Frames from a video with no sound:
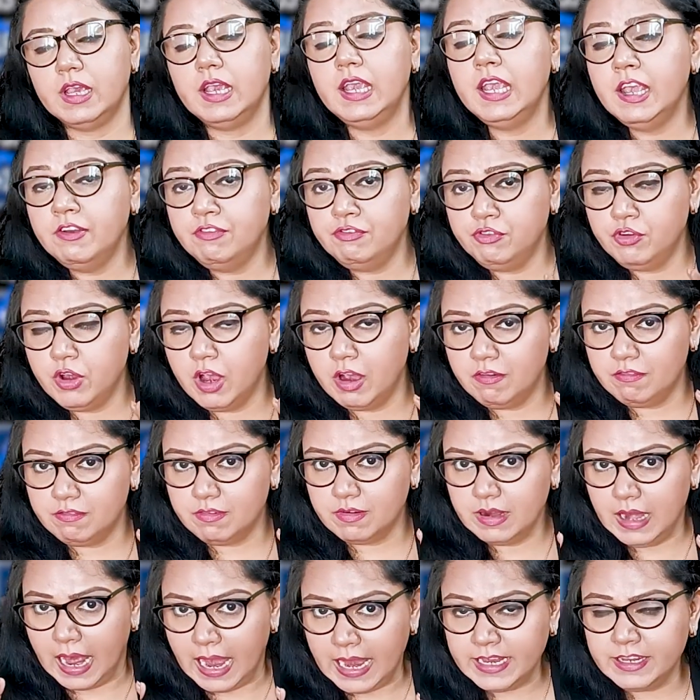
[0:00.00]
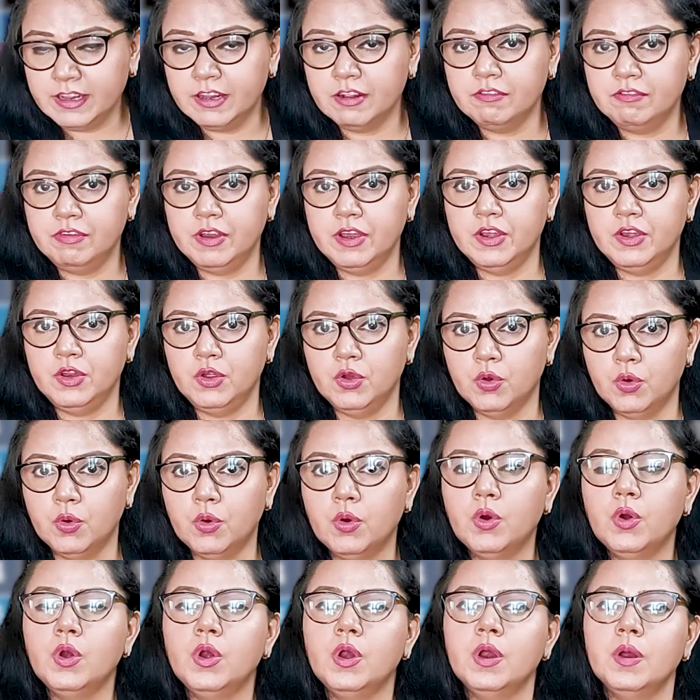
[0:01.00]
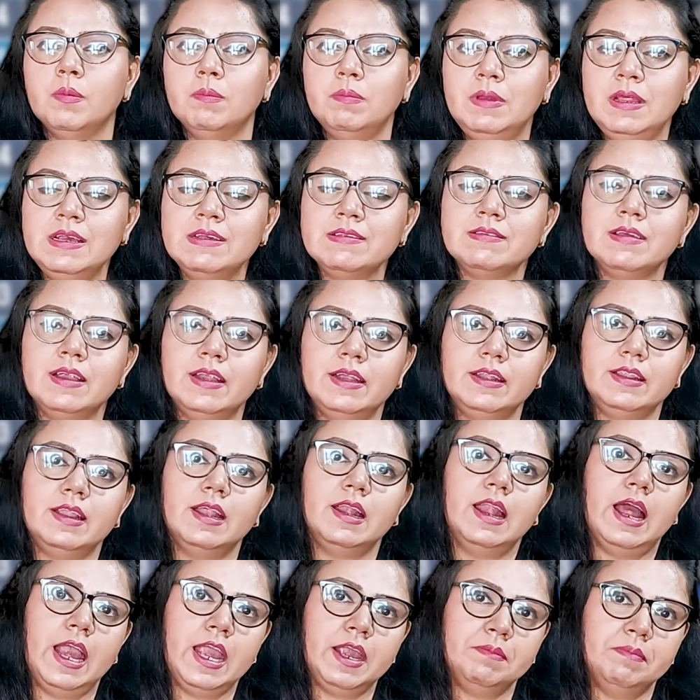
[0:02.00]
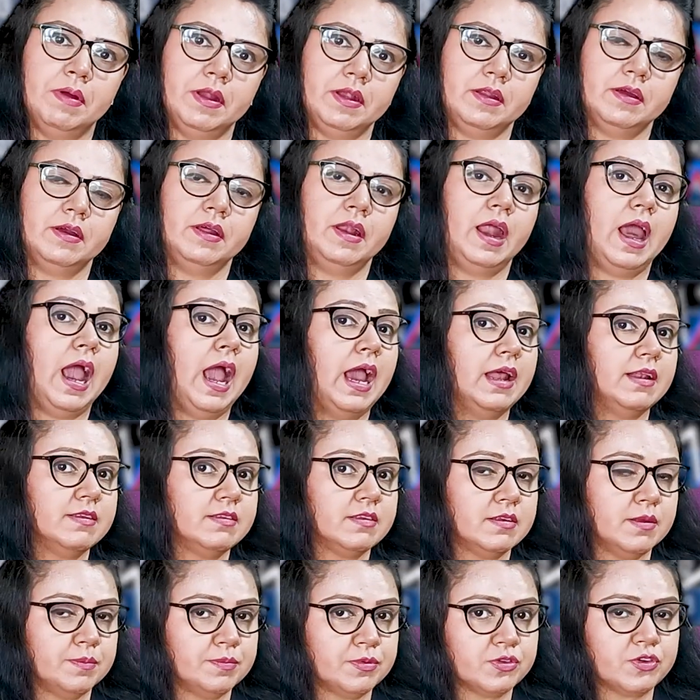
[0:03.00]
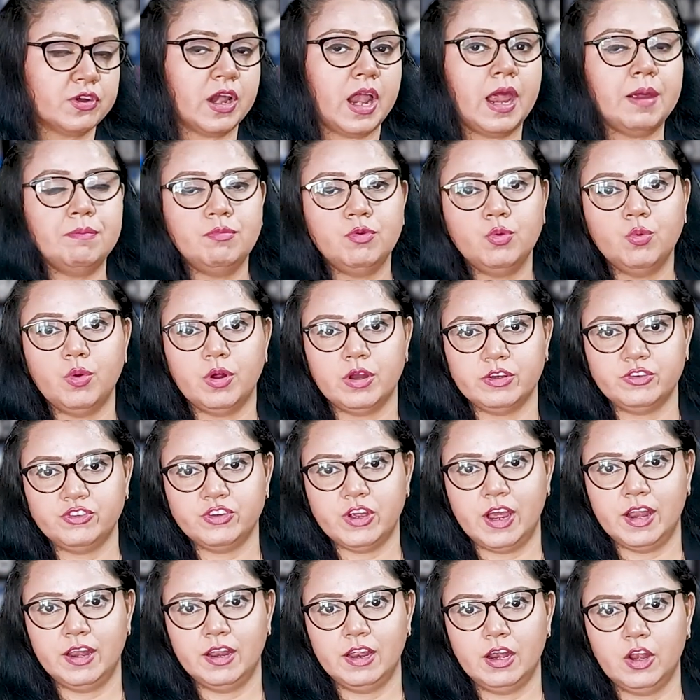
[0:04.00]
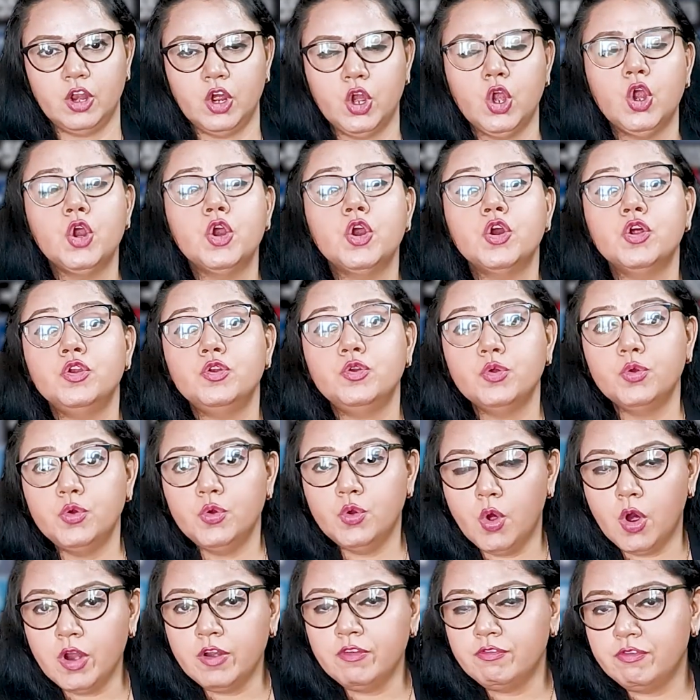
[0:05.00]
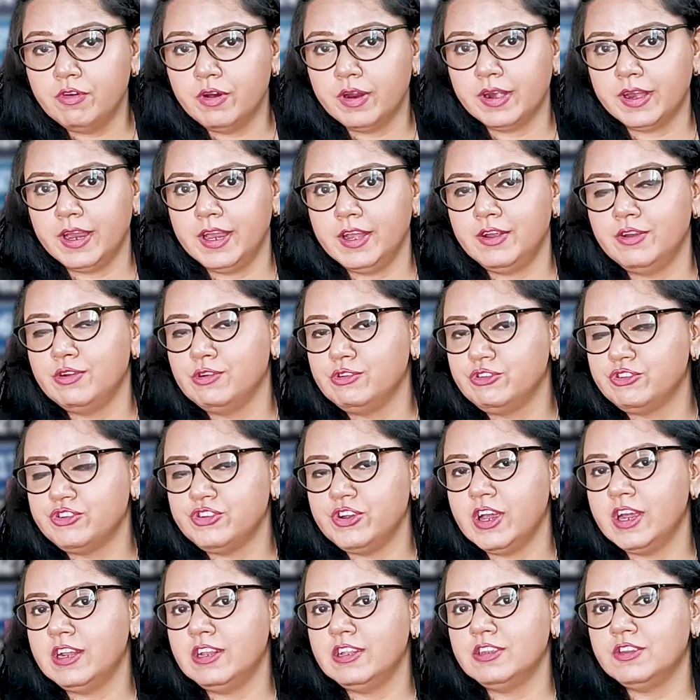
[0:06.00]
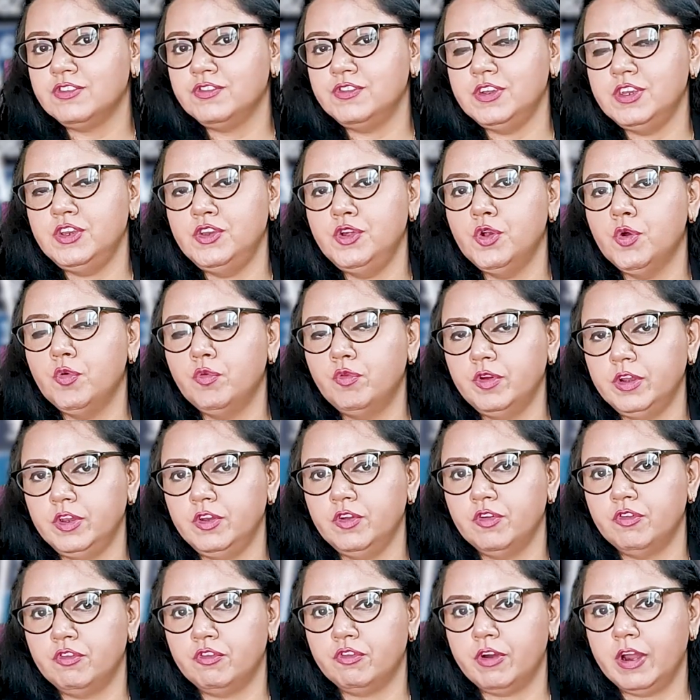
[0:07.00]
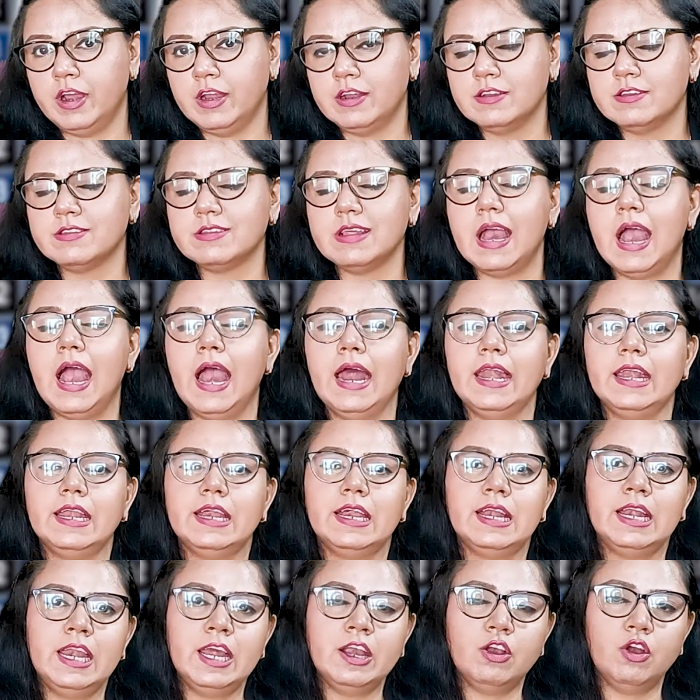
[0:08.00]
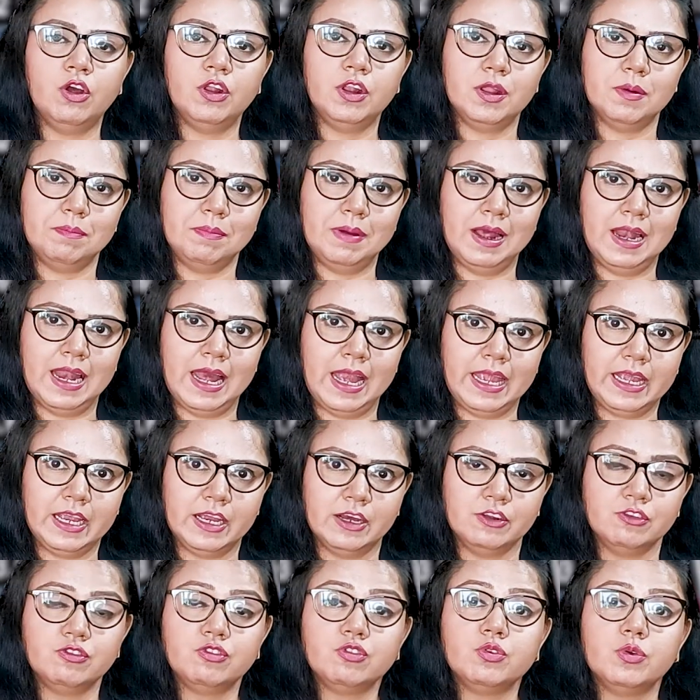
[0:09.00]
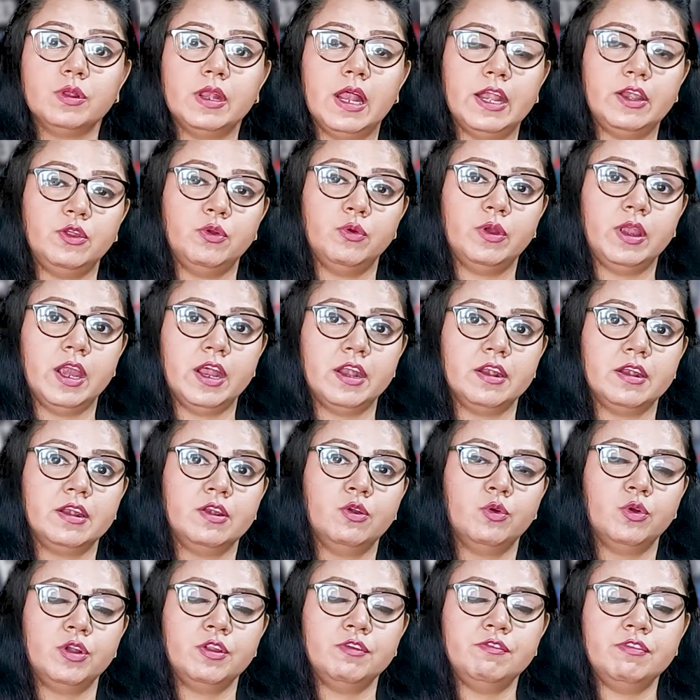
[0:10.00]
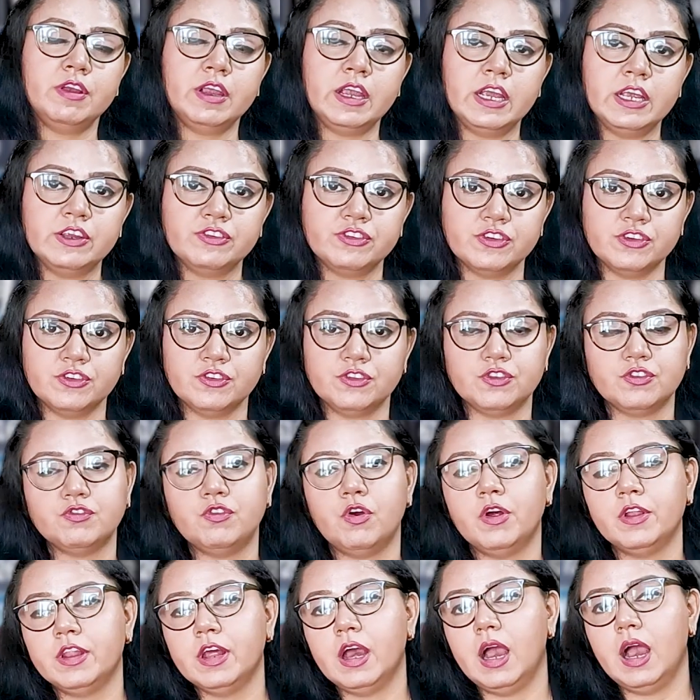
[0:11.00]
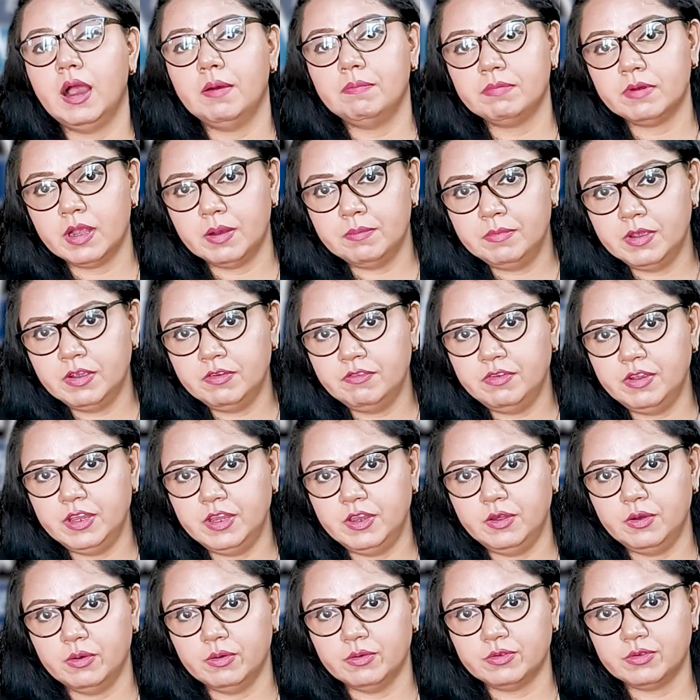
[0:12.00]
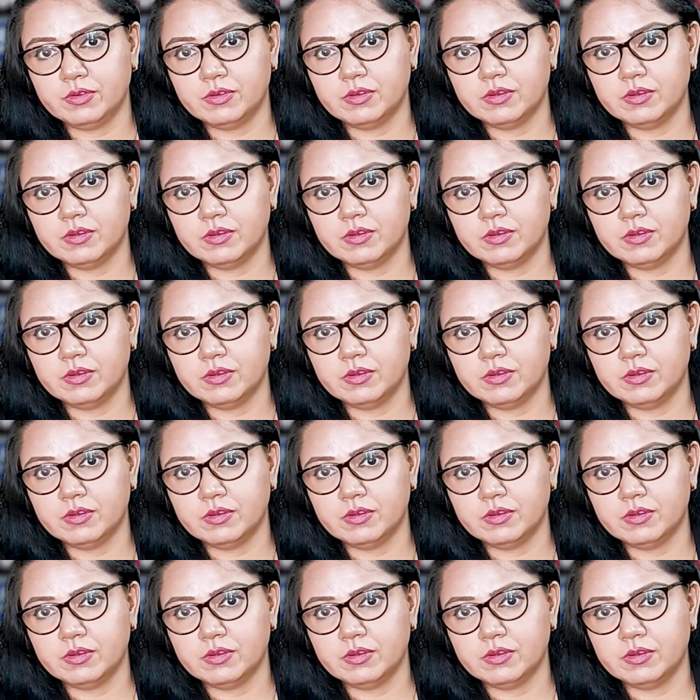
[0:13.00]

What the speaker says: If you have liked the video, please hit the like button and subscribe to our channel. Do not forget to share this video with your friends and click on the bell icon so that you get notifications for the upcoming videos.